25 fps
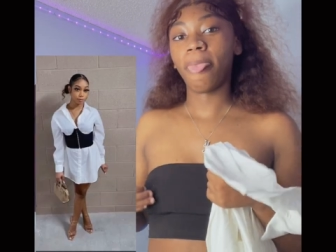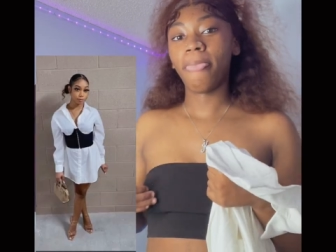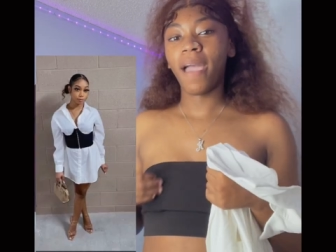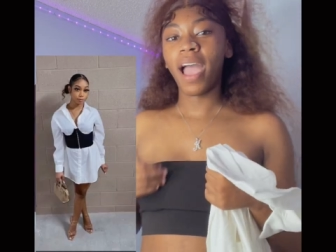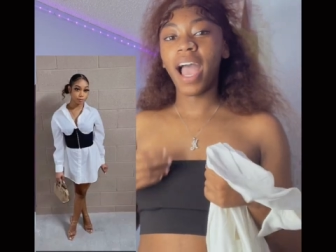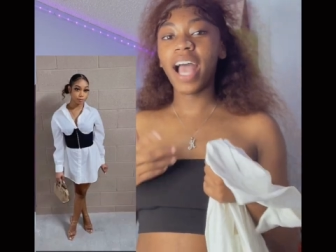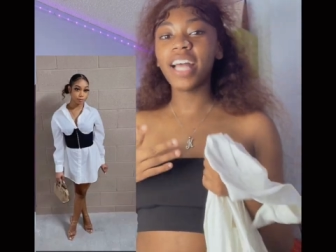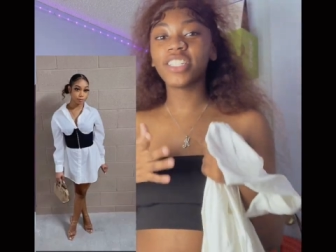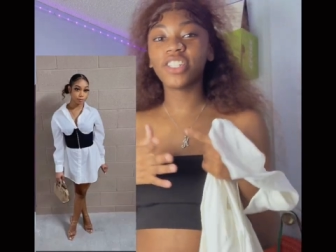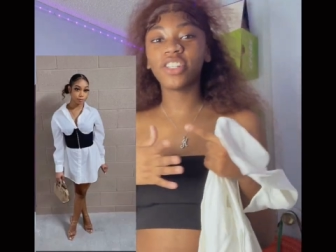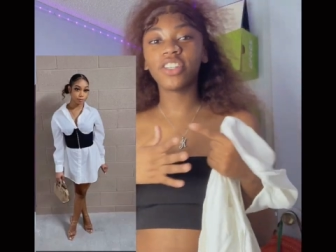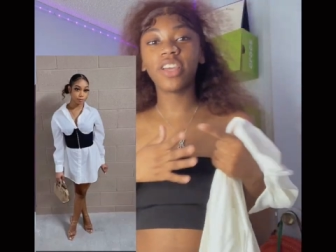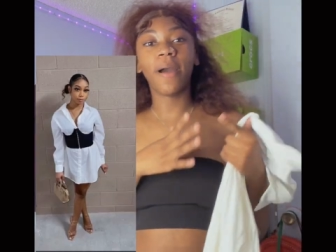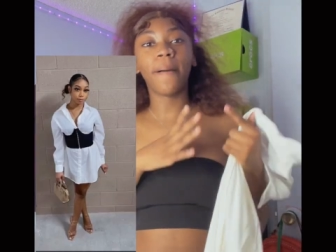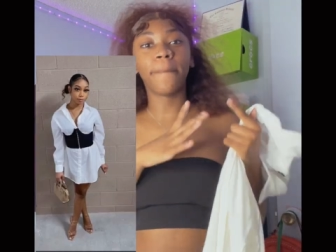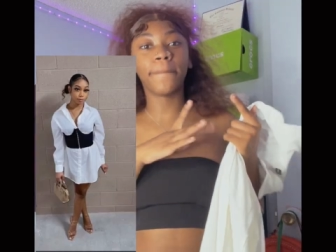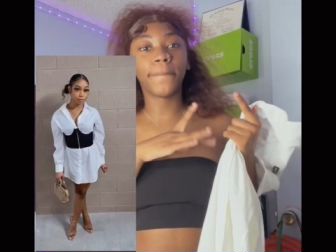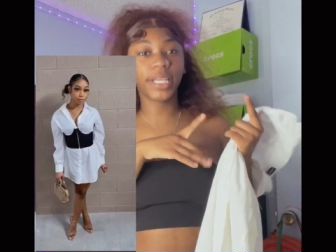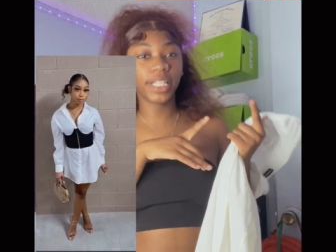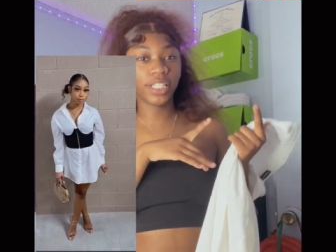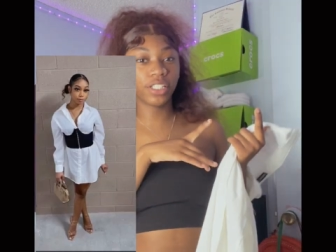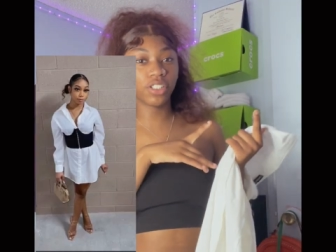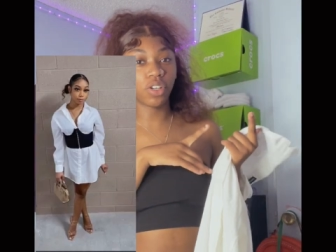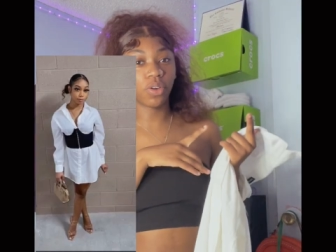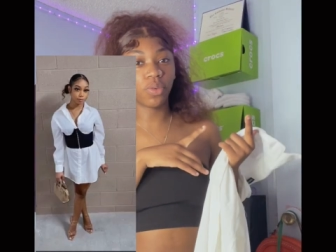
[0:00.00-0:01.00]
I'll show y'all a
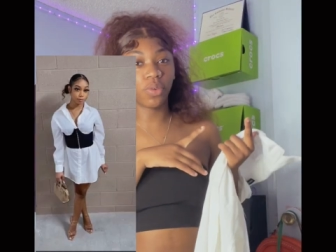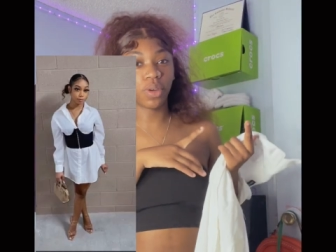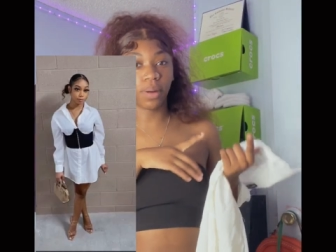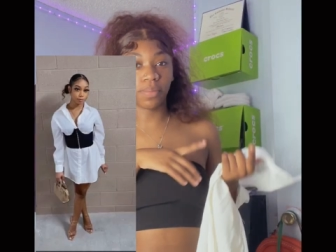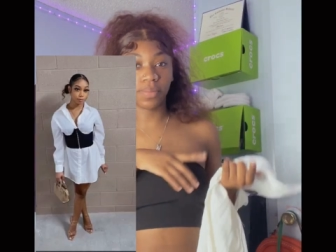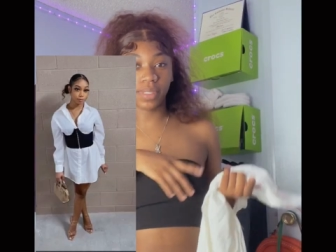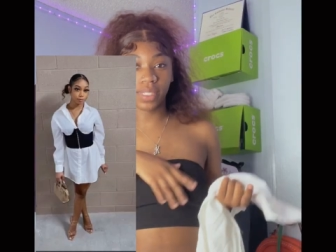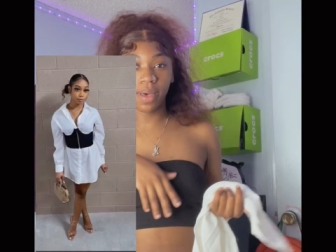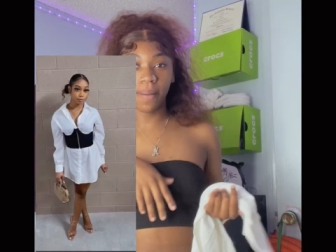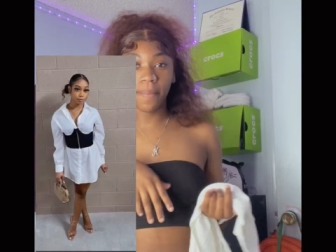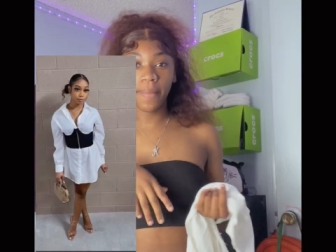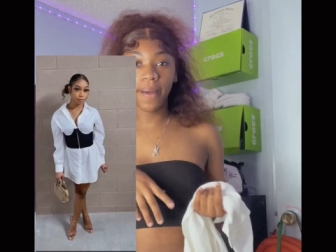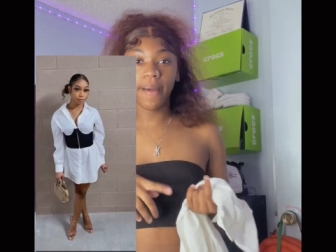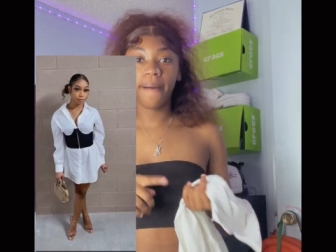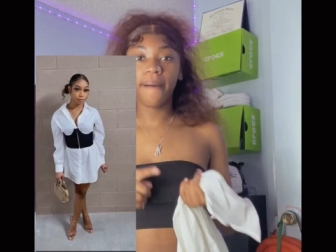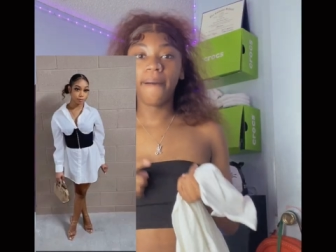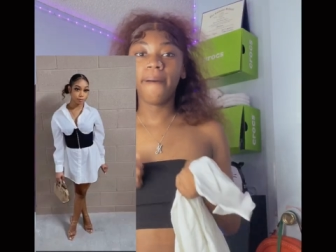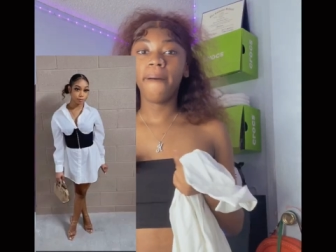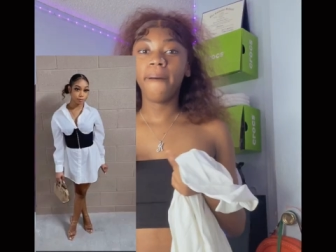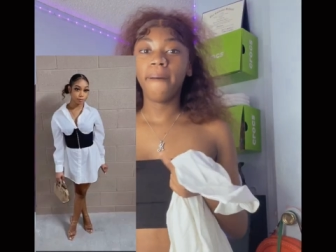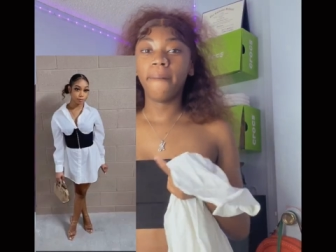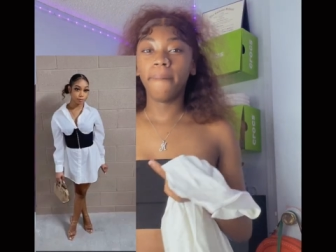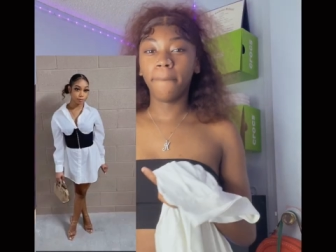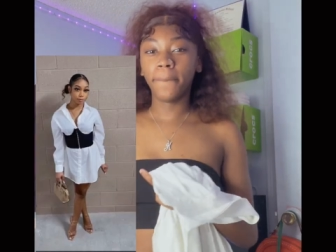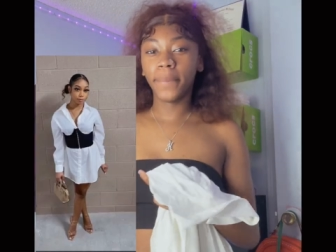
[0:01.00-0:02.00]
picture of what I'm talking about
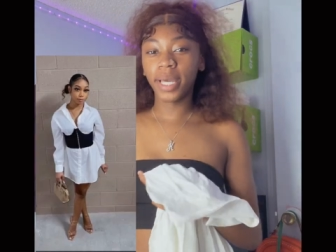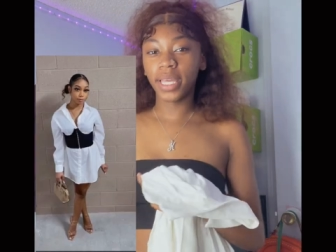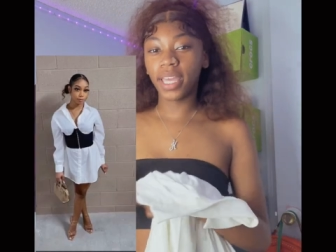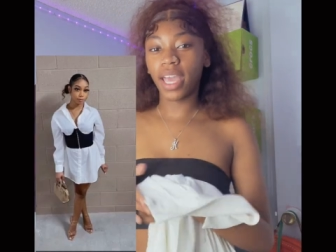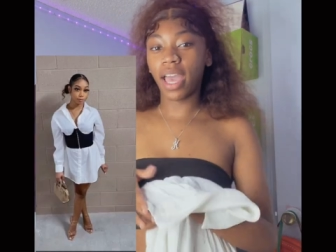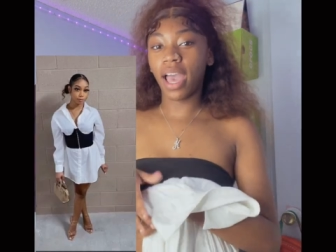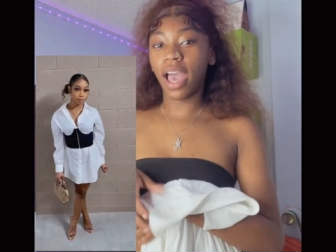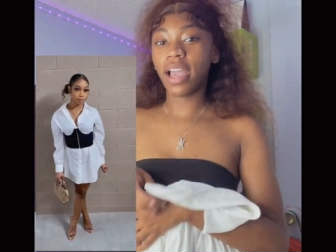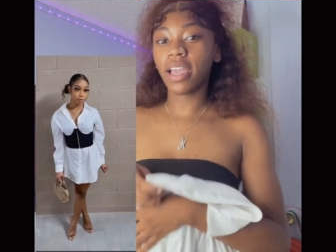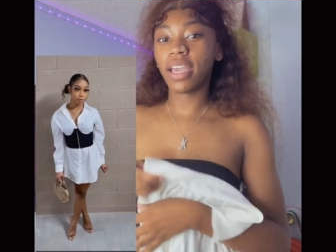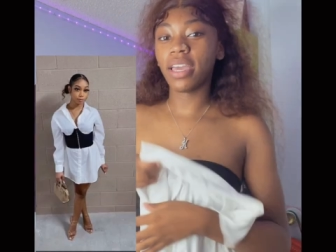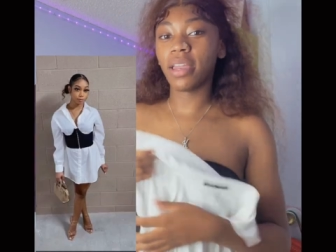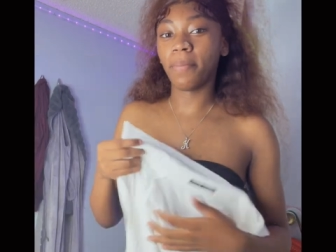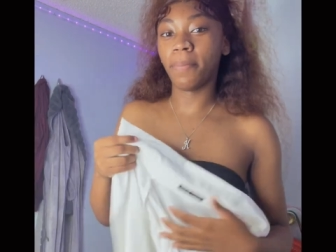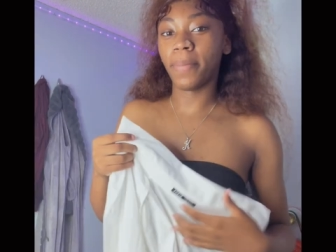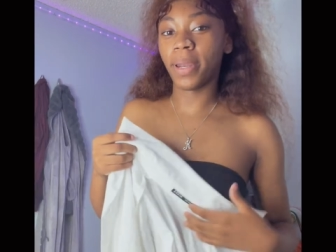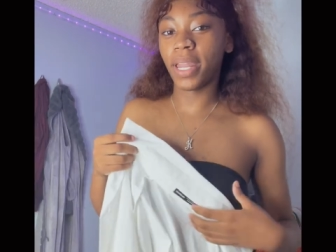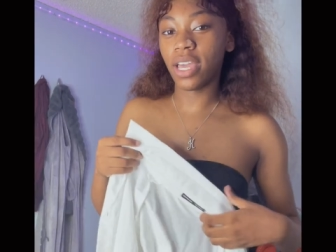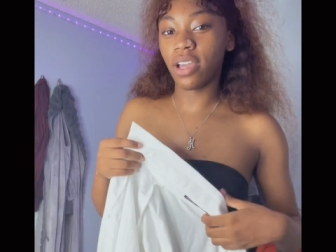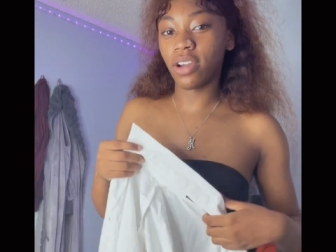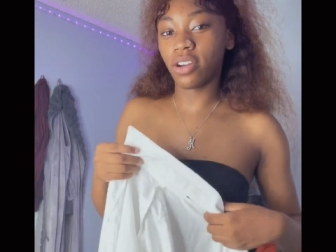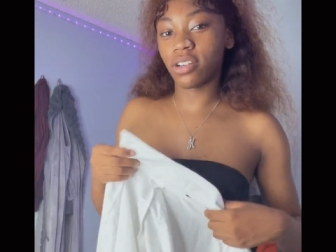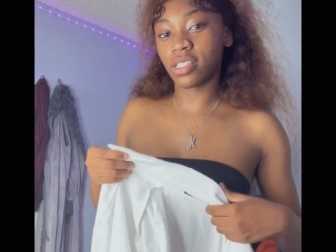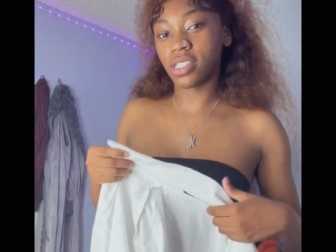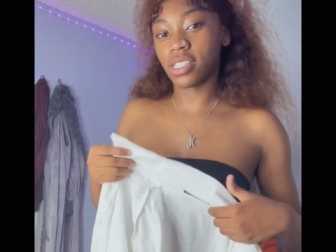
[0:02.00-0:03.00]
but yeah I get a
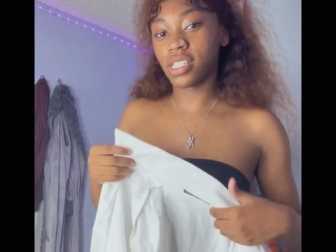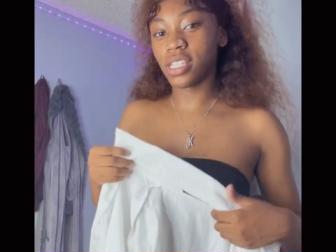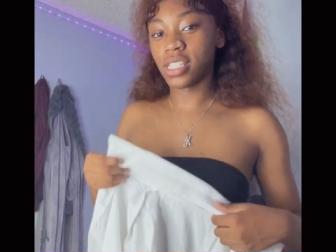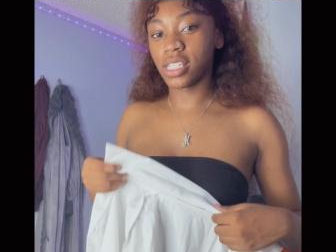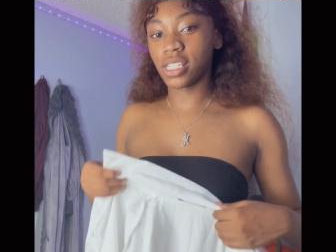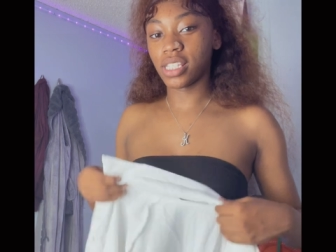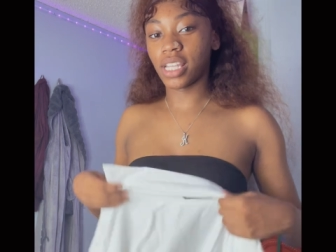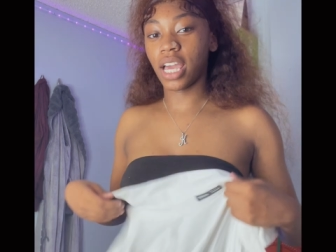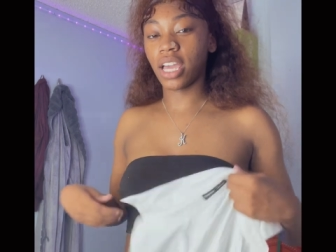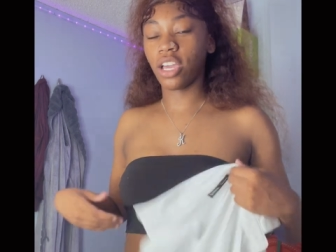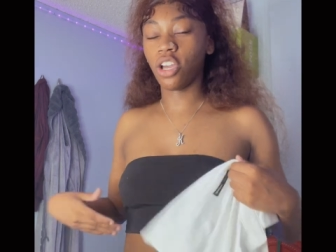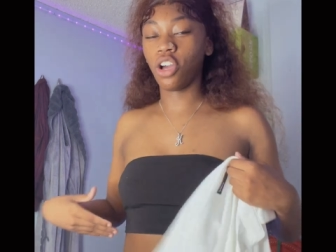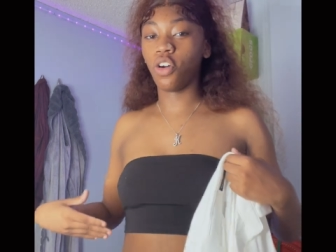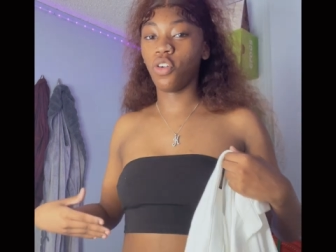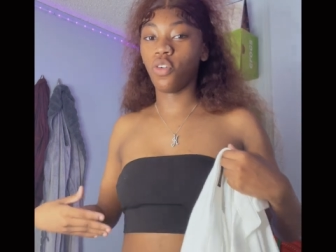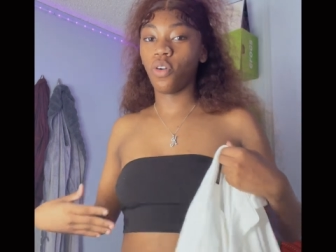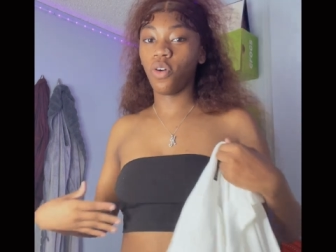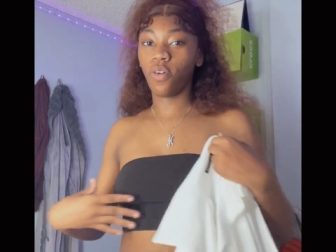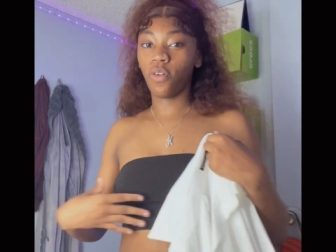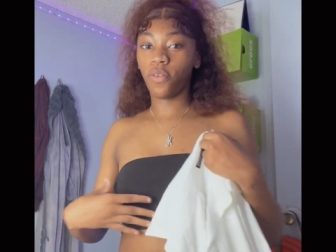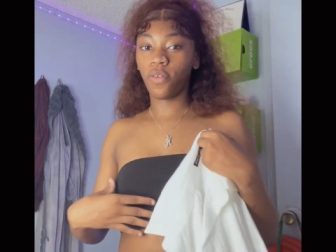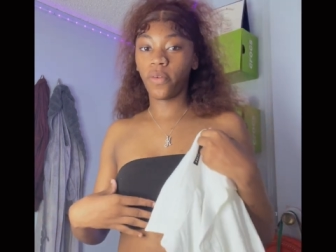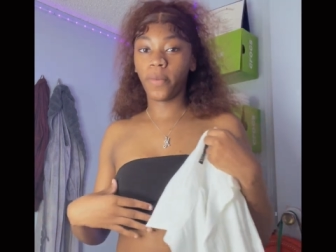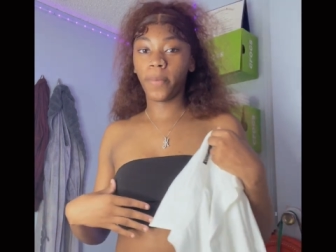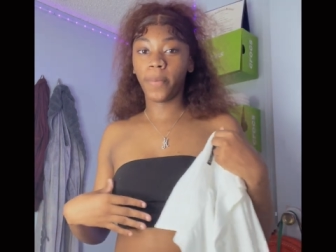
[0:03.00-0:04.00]
black corset to like go
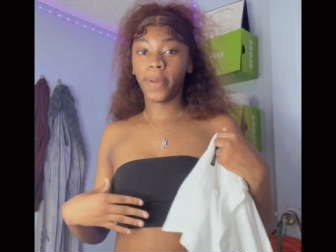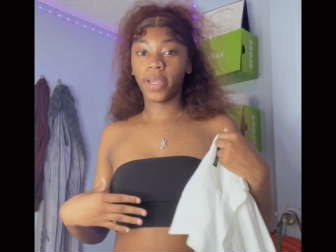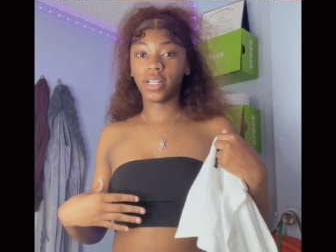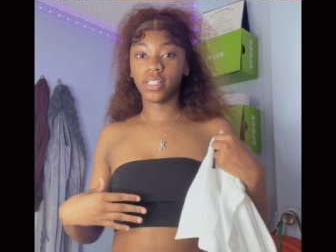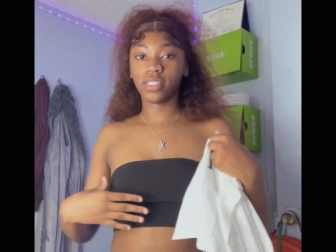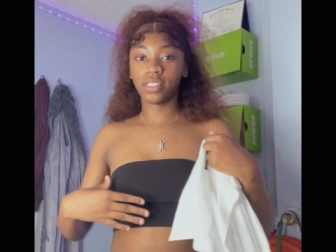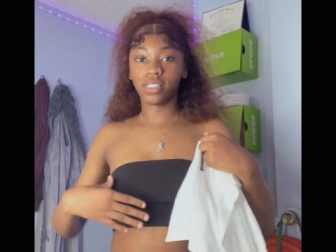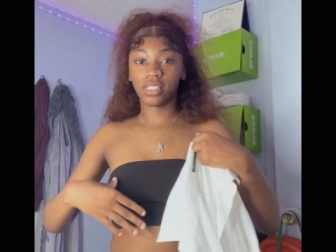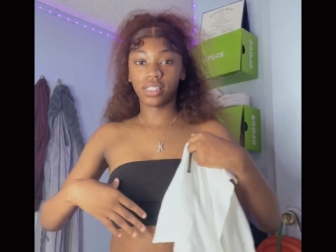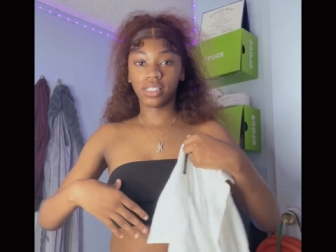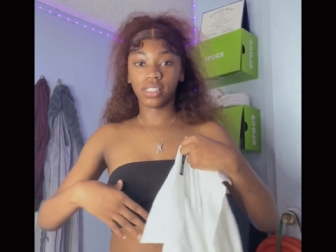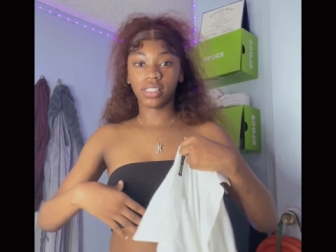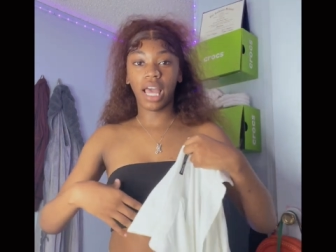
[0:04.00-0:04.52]
over because